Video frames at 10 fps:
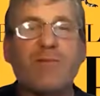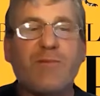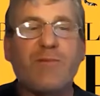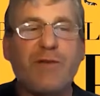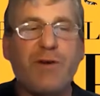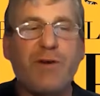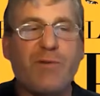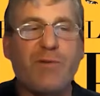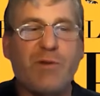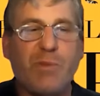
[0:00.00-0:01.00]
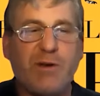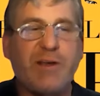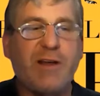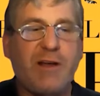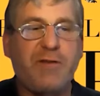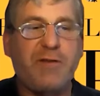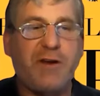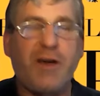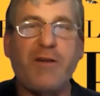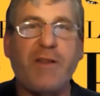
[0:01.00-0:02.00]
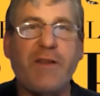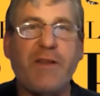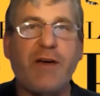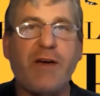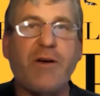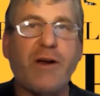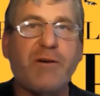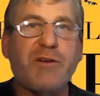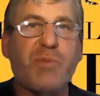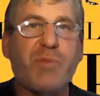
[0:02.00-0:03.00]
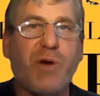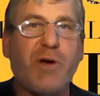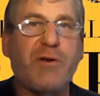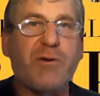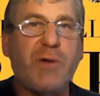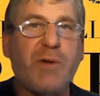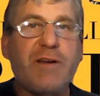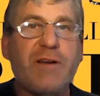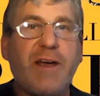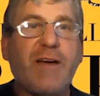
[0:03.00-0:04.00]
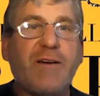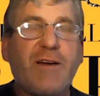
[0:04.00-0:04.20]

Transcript: If you, particularly if you know that the area is prone to wind, yeah.